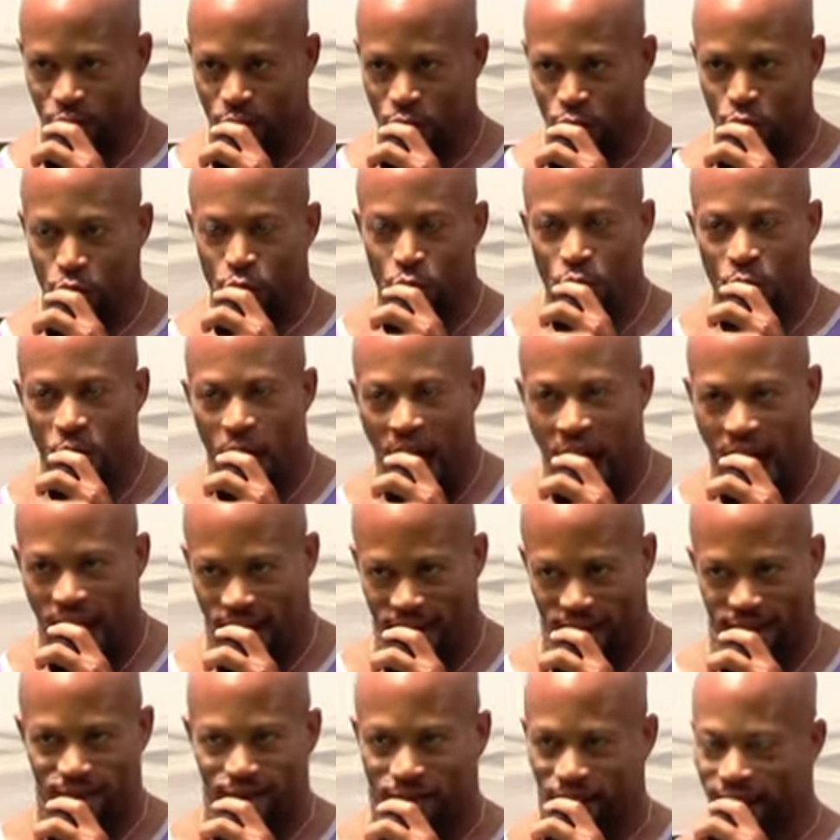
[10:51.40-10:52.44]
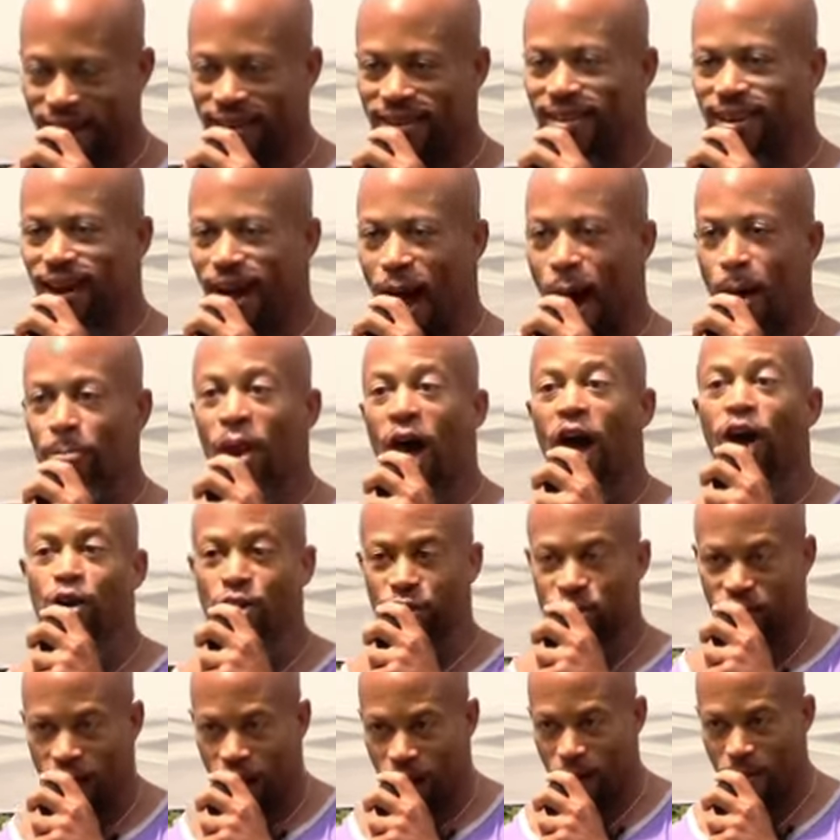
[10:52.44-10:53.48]
Okay, I'm not
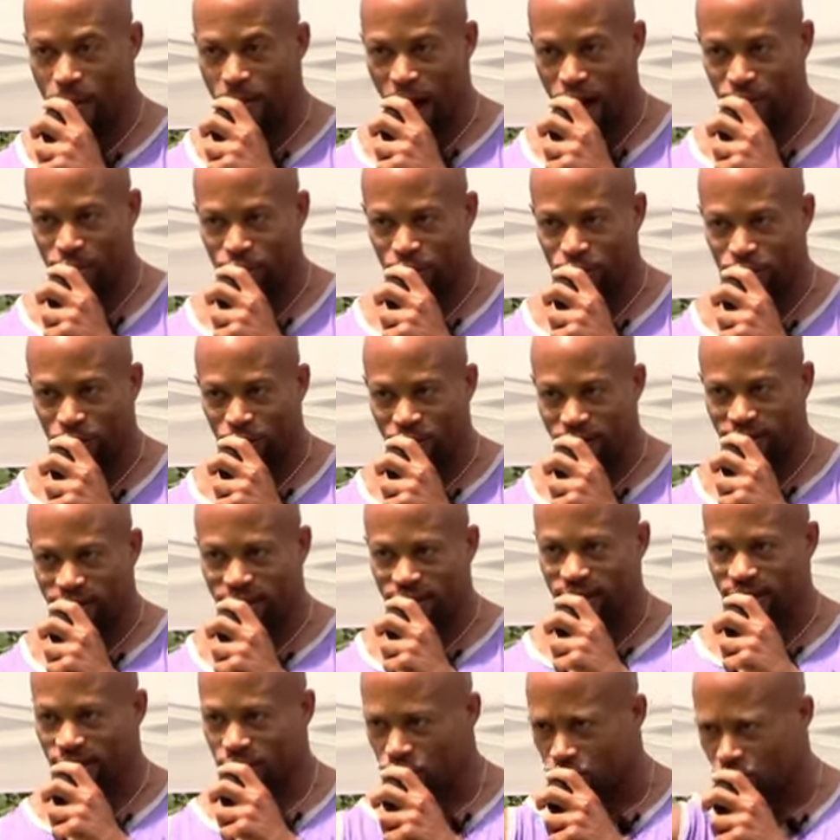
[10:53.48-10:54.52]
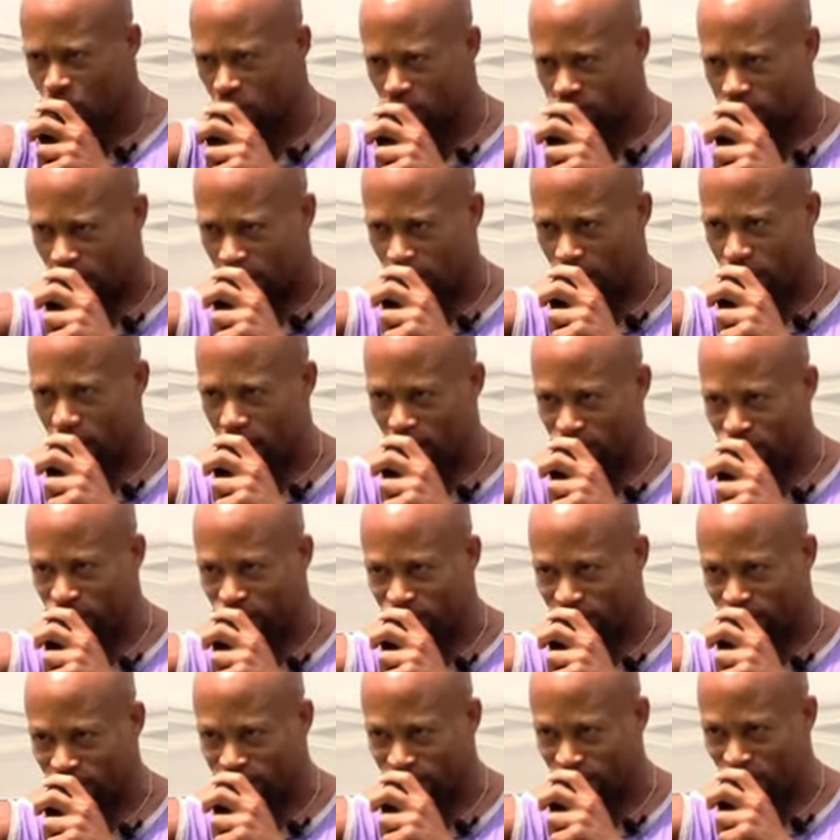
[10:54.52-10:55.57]
going to talk about nutrition. You're going to talk about
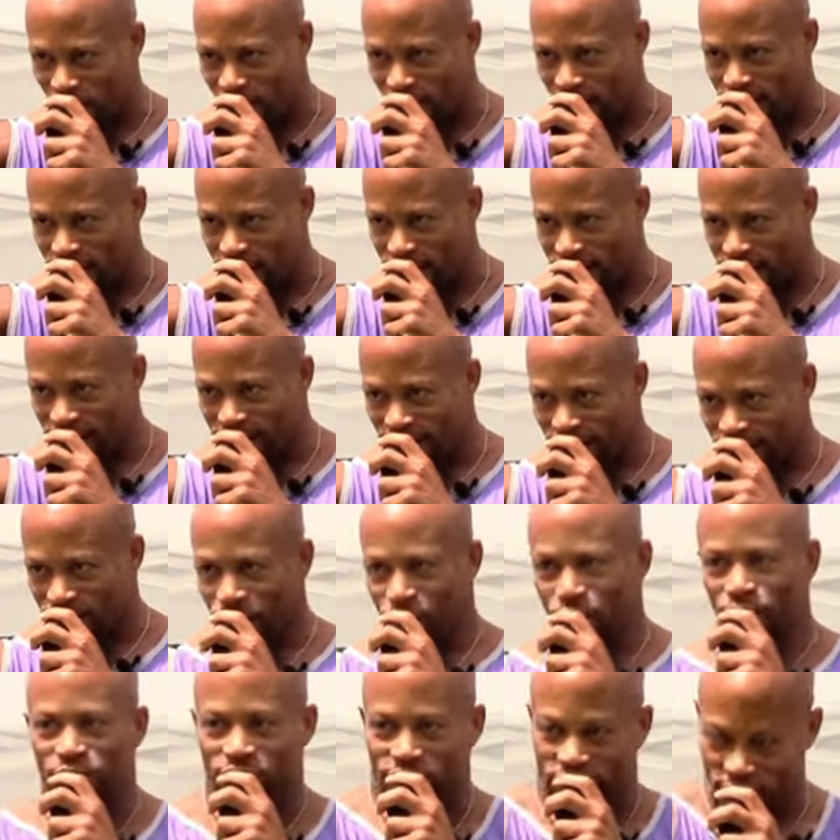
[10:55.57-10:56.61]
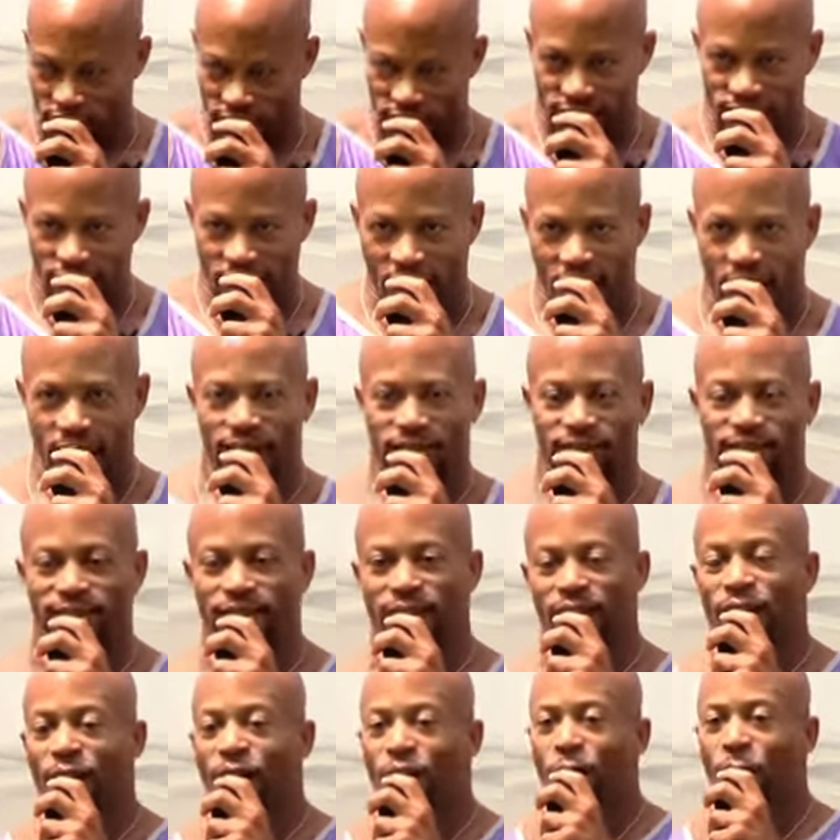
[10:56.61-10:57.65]
nutrition, right? She's next.
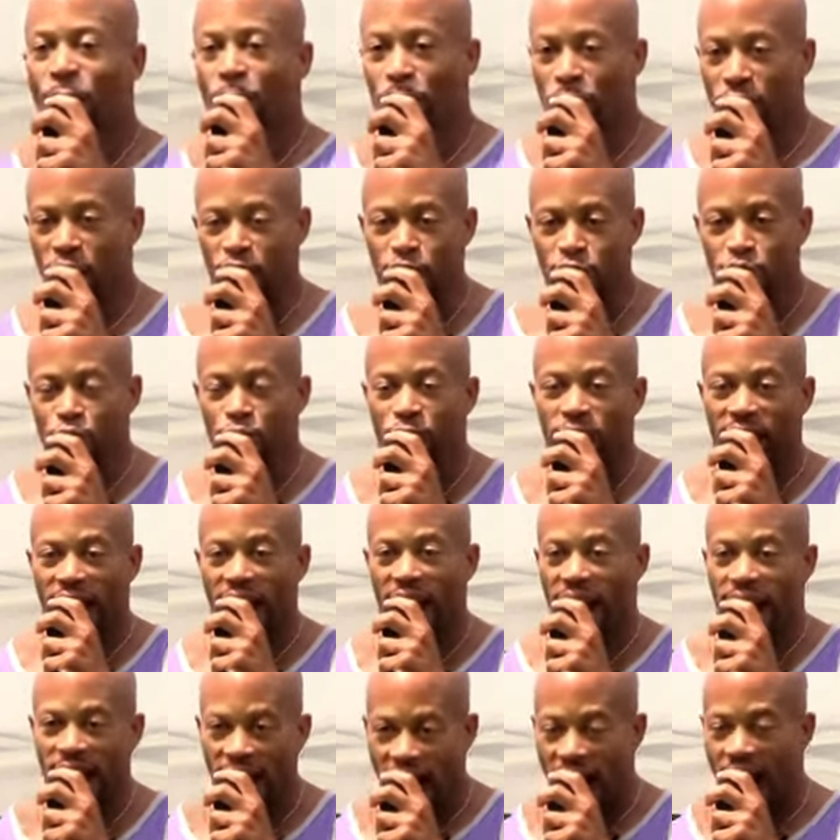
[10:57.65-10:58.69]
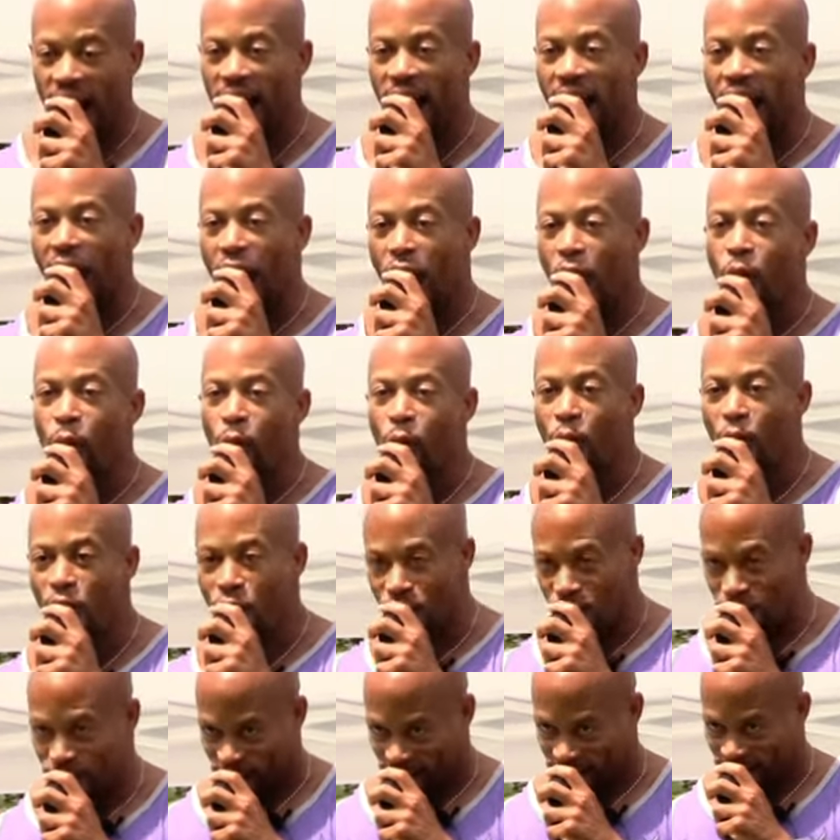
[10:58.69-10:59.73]
But you cannot
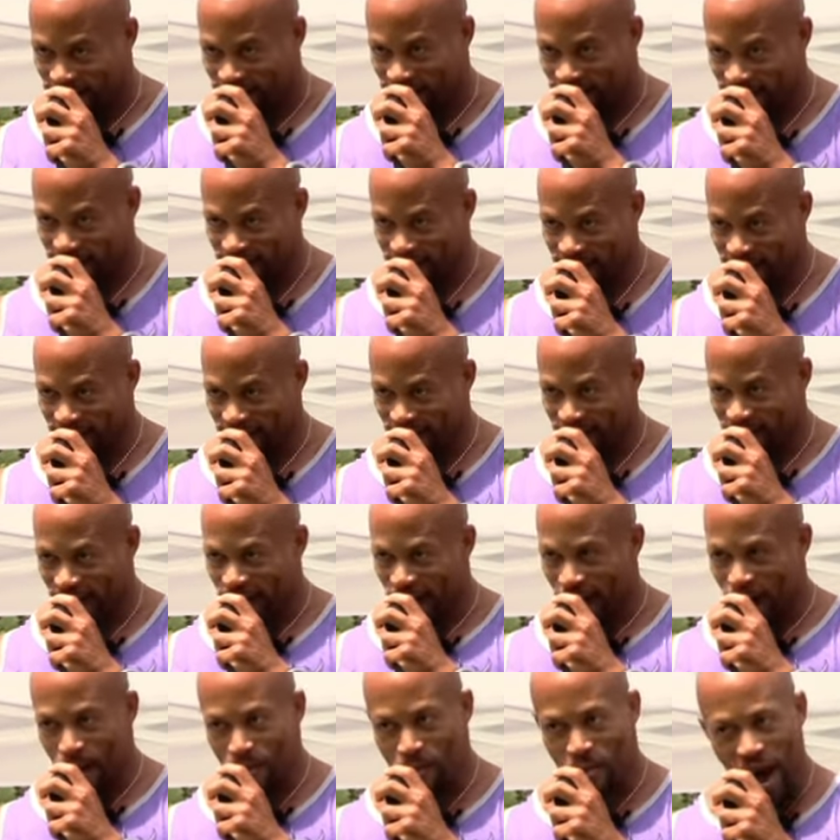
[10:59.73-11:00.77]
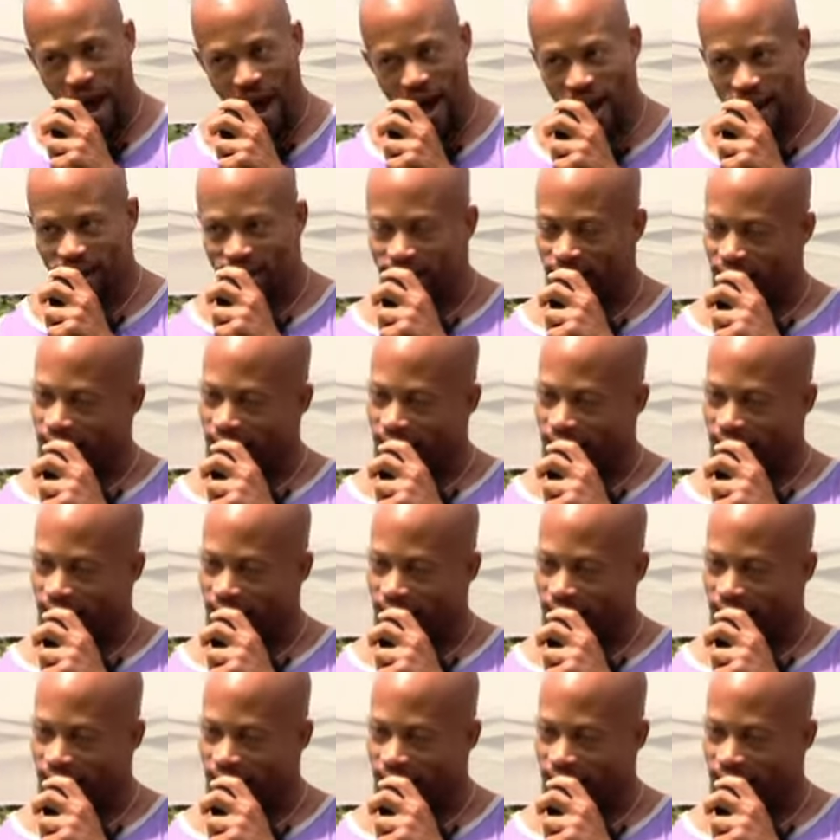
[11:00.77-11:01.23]
outwork a bad